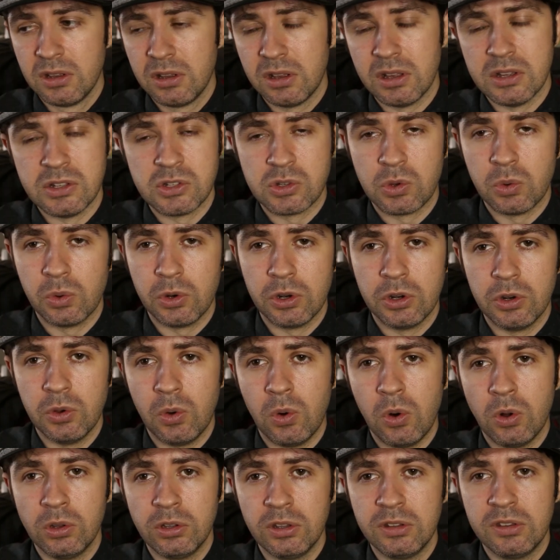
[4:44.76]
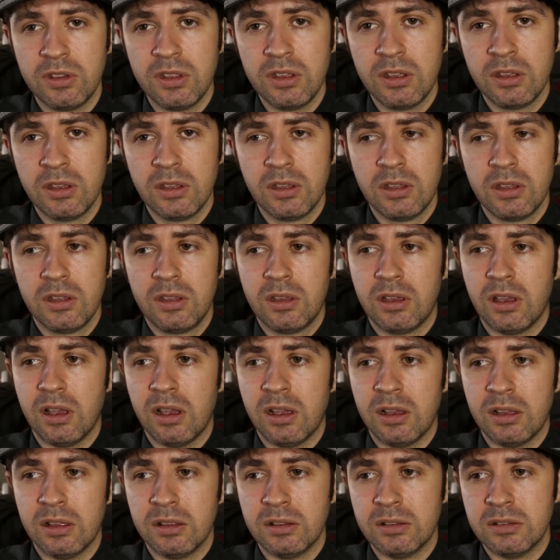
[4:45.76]
is going on holiday
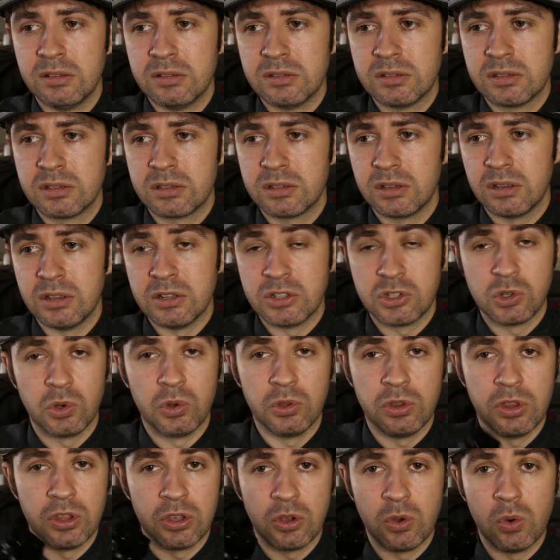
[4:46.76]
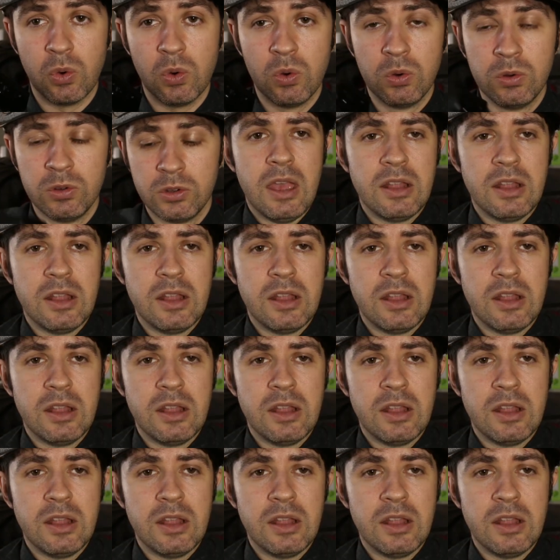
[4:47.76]
and it's on the go.